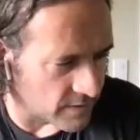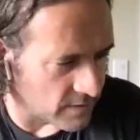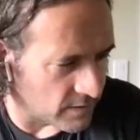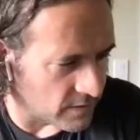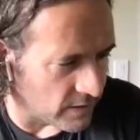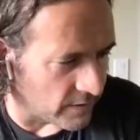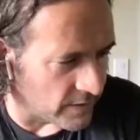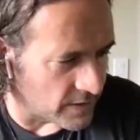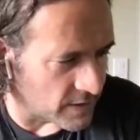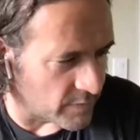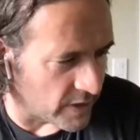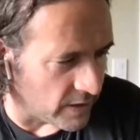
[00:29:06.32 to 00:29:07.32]
it's,
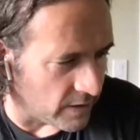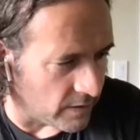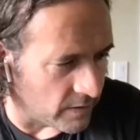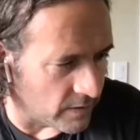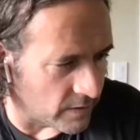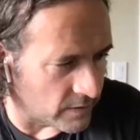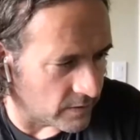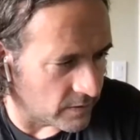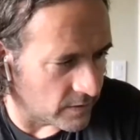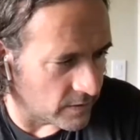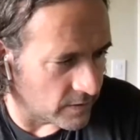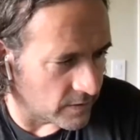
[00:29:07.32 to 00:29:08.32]
this has been
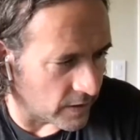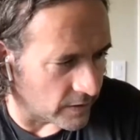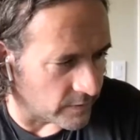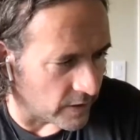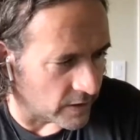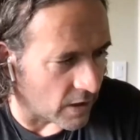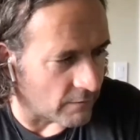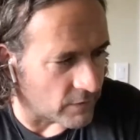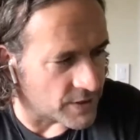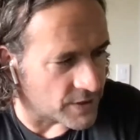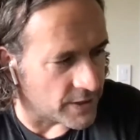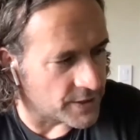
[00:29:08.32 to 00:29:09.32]
a
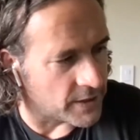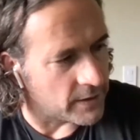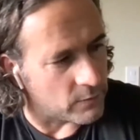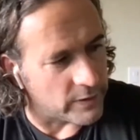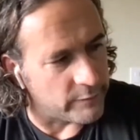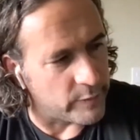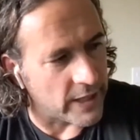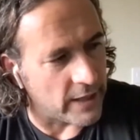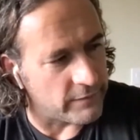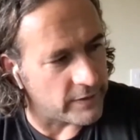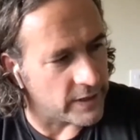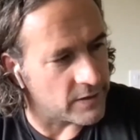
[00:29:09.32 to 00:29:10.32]
conversation that we've been
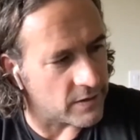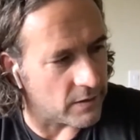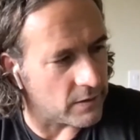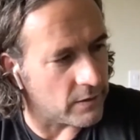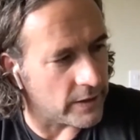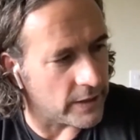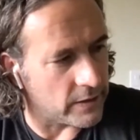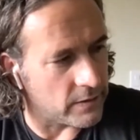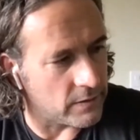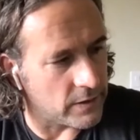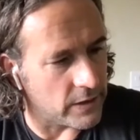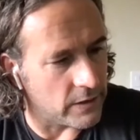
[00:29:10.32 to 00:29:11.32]
having internally,
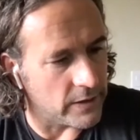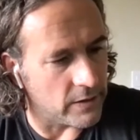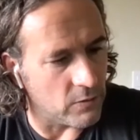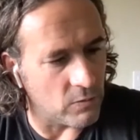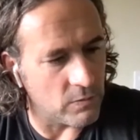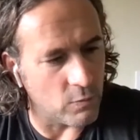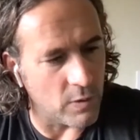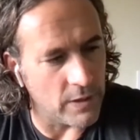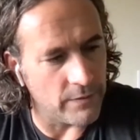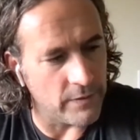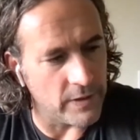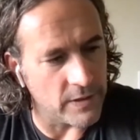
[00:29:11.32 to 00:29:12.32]
and I know
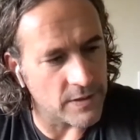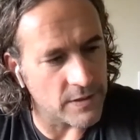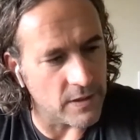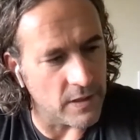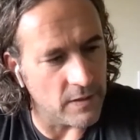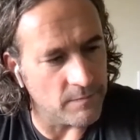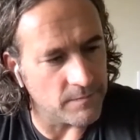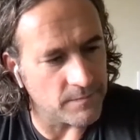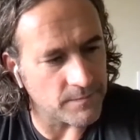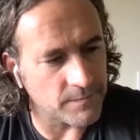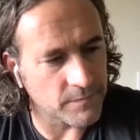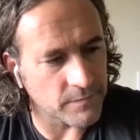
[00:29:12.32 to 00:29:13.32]
one that's
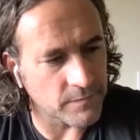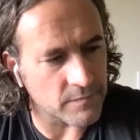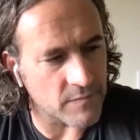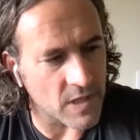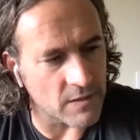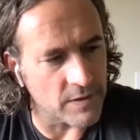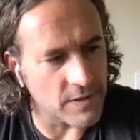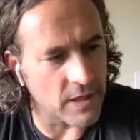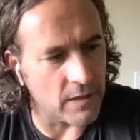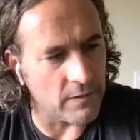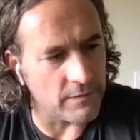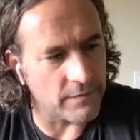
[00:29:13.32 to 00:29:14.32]

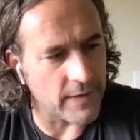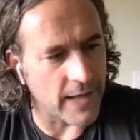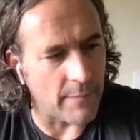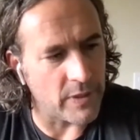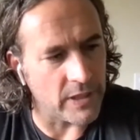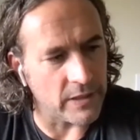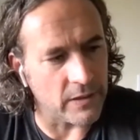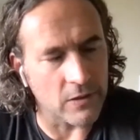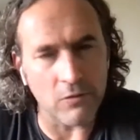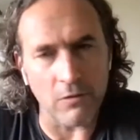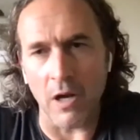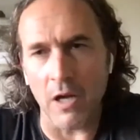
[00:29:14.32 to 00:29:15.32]
kind of happening
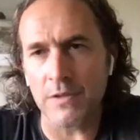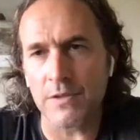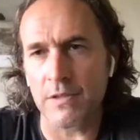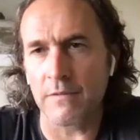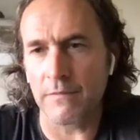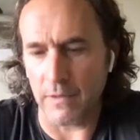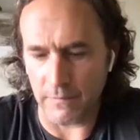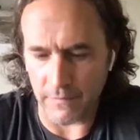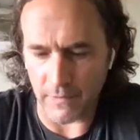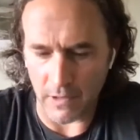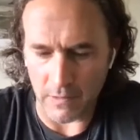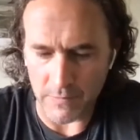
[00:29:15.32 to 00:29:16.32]
across
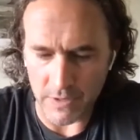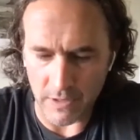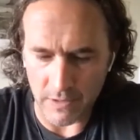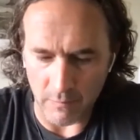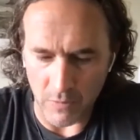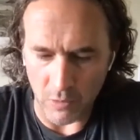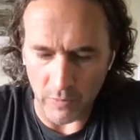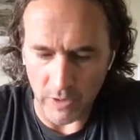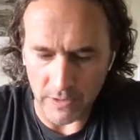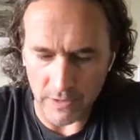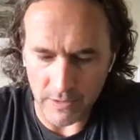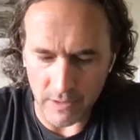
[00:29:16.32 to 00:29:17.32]
different firms at the
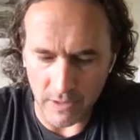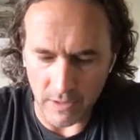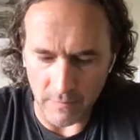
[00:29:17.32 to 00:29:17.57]
moment.